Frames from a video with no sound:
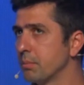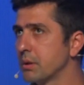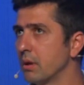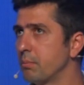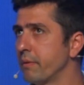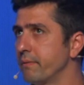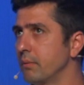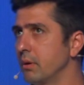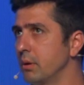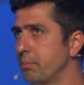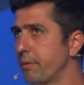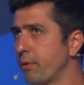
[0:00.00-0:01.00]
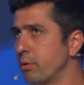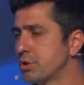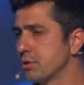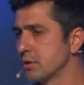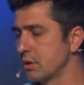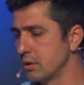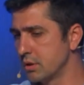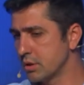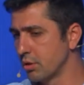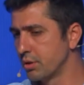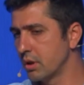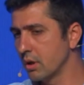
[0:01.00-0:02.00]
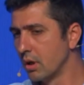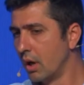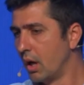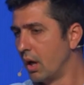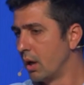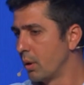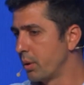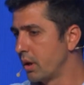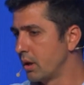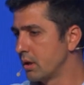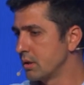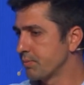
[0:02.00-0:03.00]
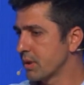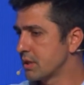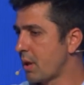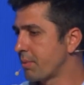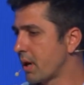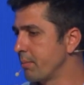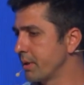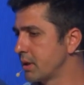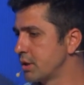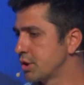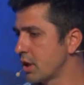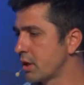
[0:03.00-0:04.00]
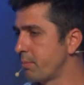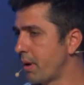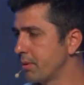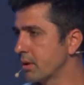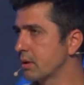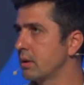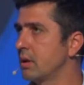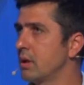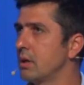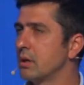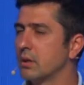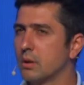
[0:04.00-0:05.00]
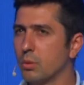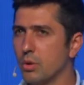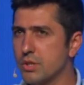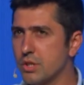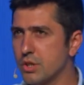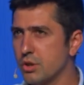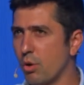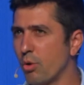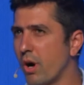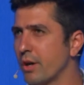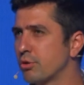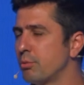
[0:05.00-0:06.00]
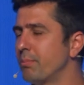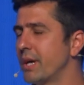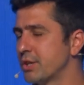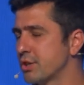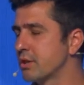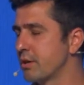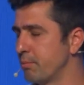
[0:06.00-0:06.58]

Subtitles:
but before we choose Estonia, we set up a company in Czech Republic, and it was so hard to manage it